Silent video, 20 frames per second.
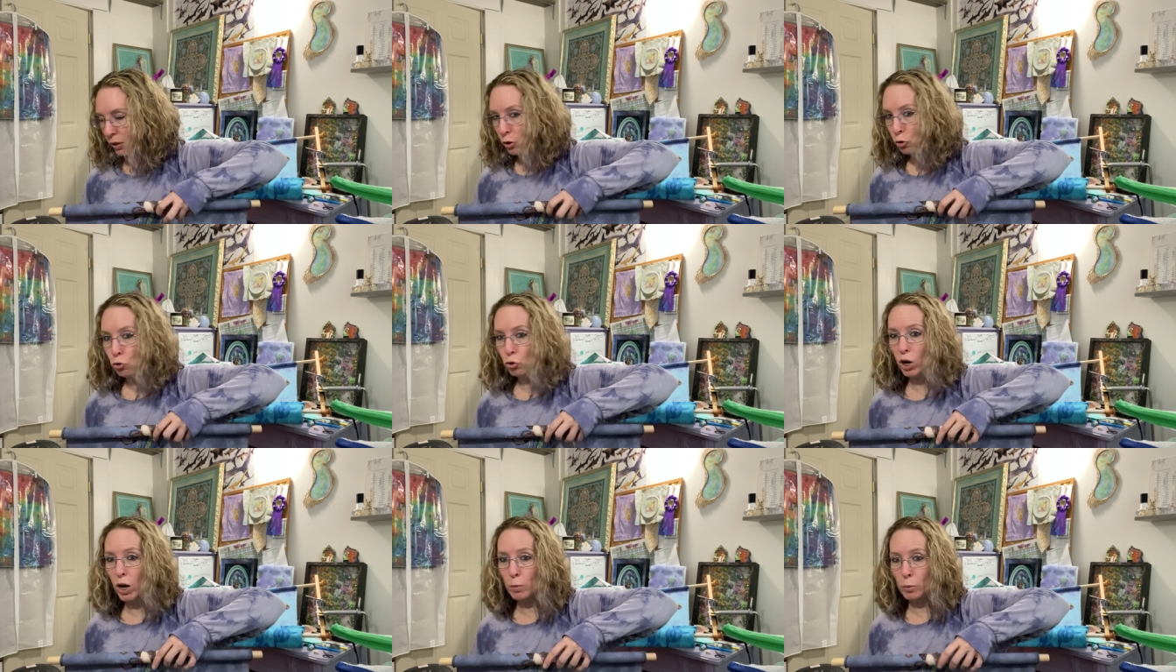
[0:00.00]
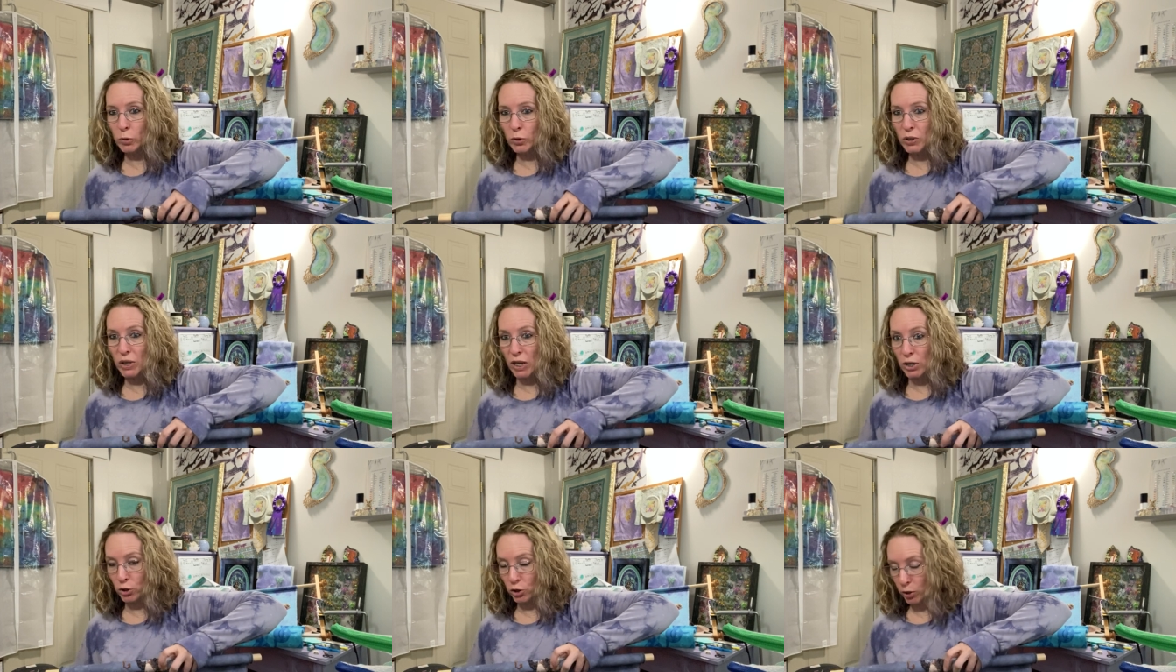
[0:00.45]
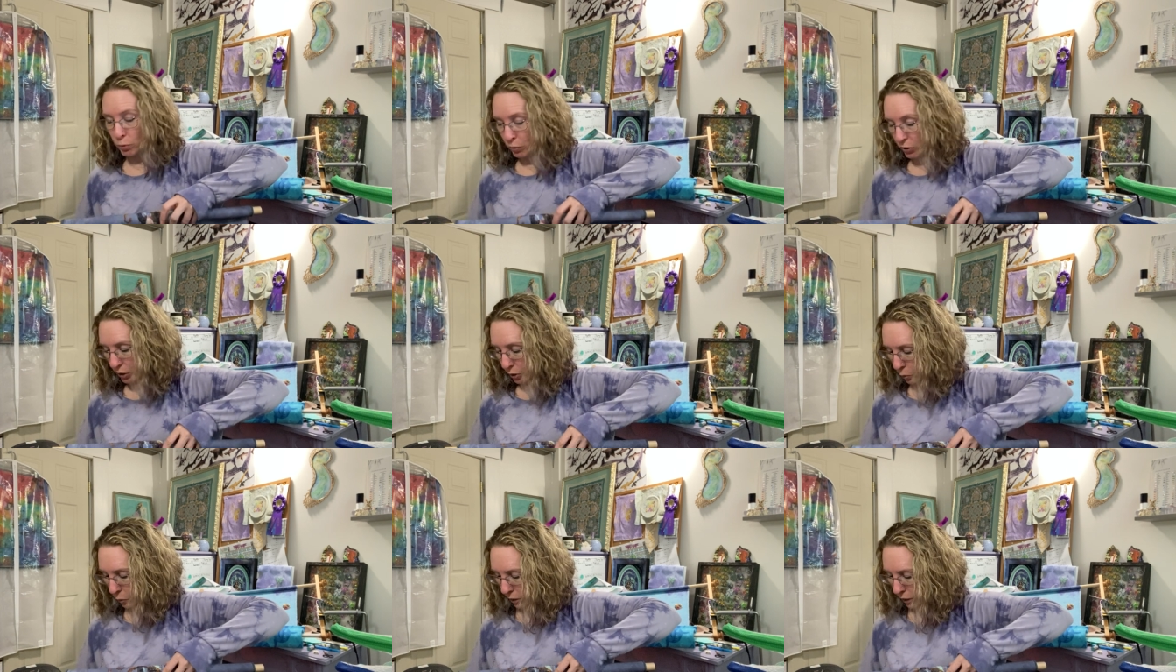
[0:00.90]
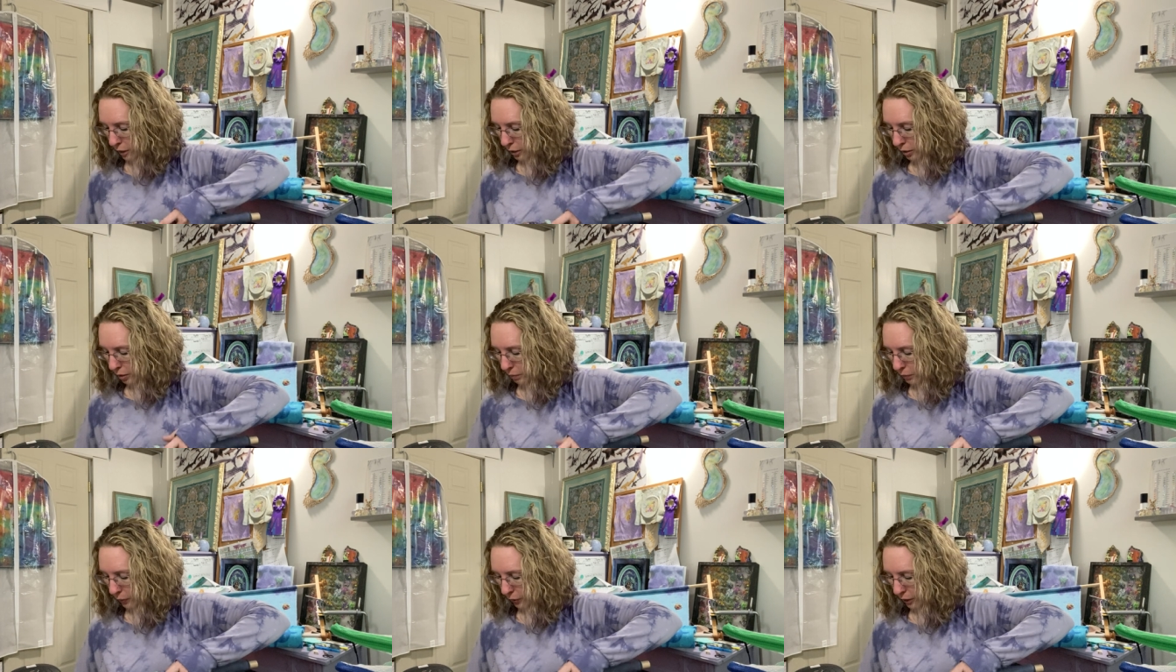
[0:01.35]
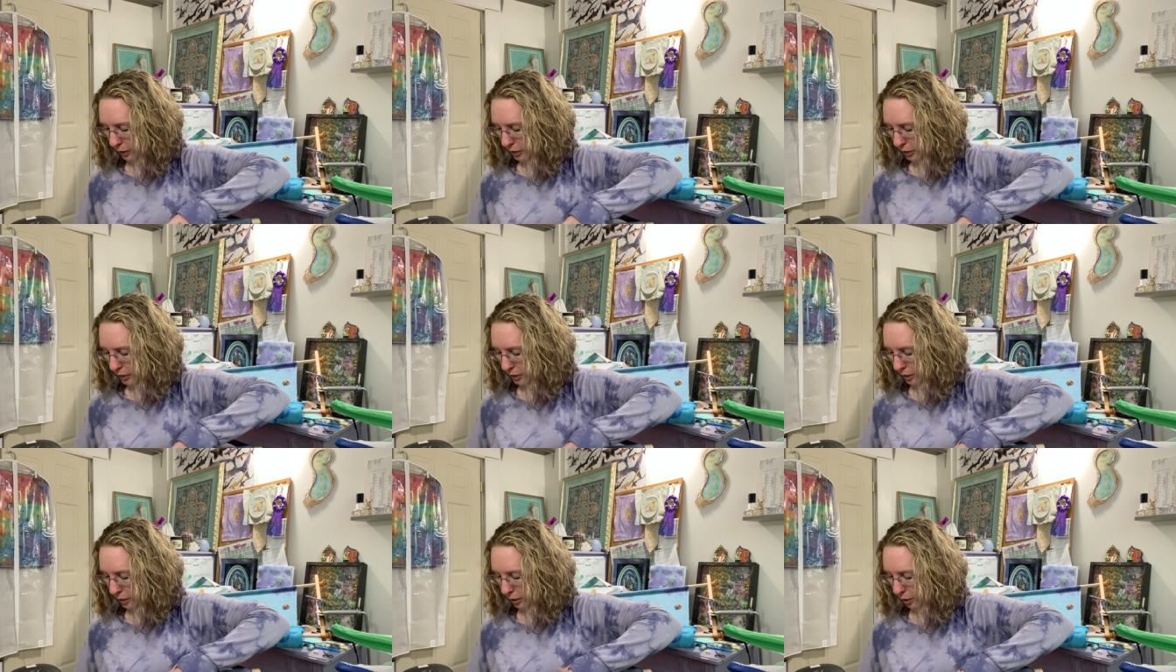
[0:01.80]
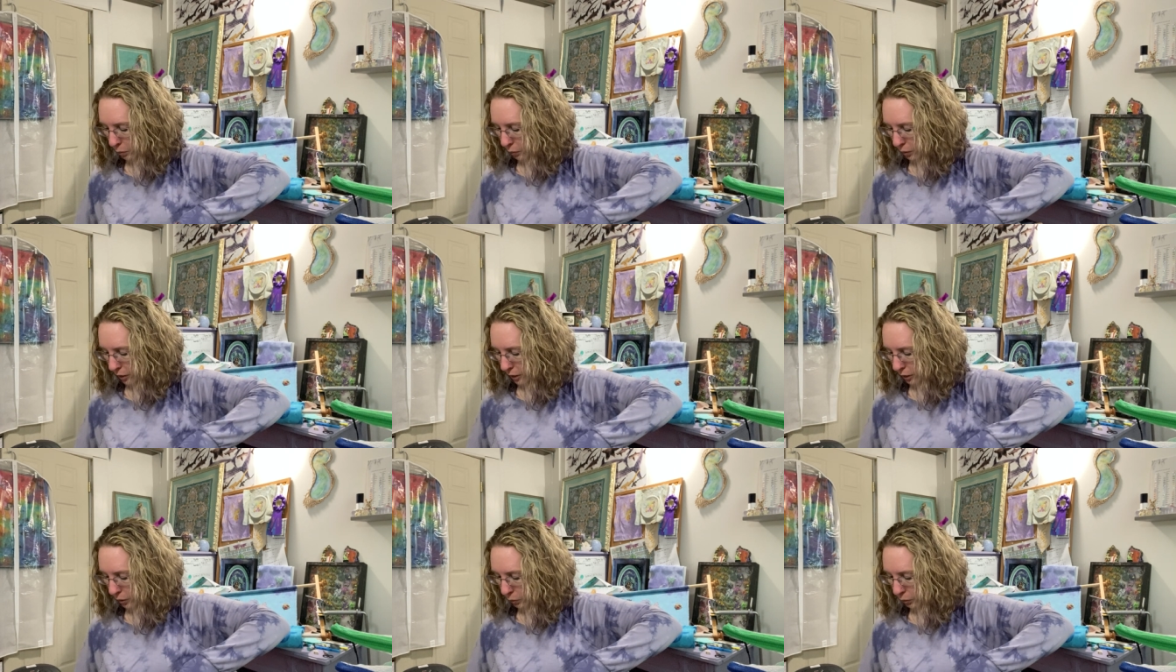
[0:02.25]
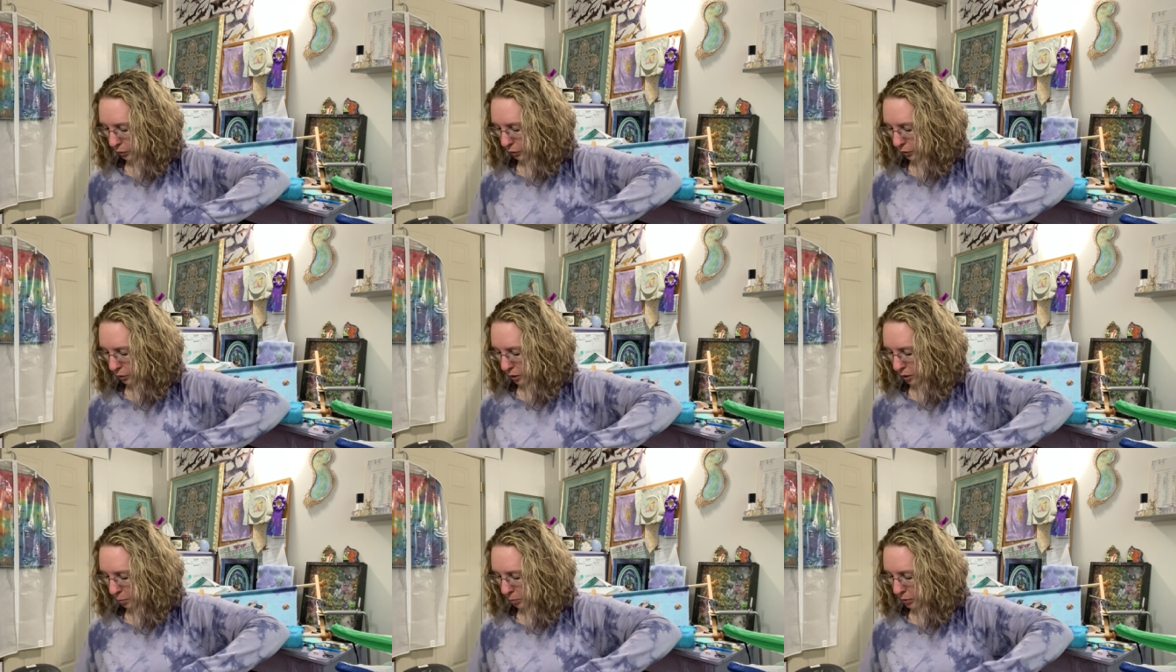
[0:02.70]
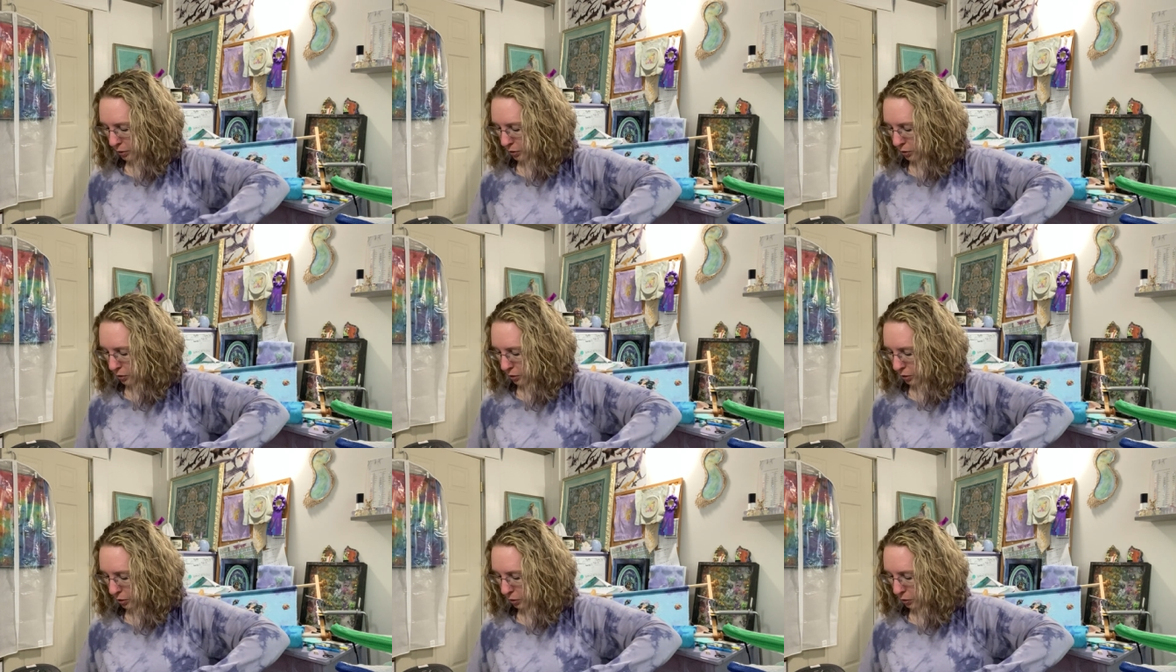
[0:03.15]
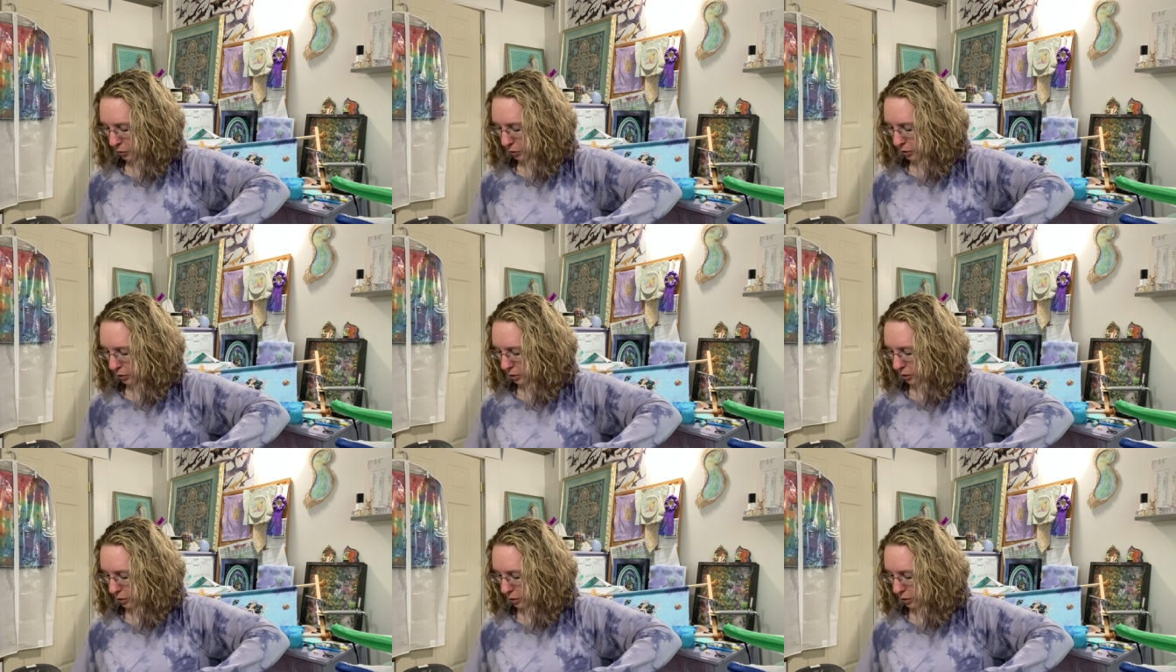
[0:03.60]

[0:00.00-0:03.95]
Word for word: tribal slash gypsy queen. Forgot to say that when I held her up, so.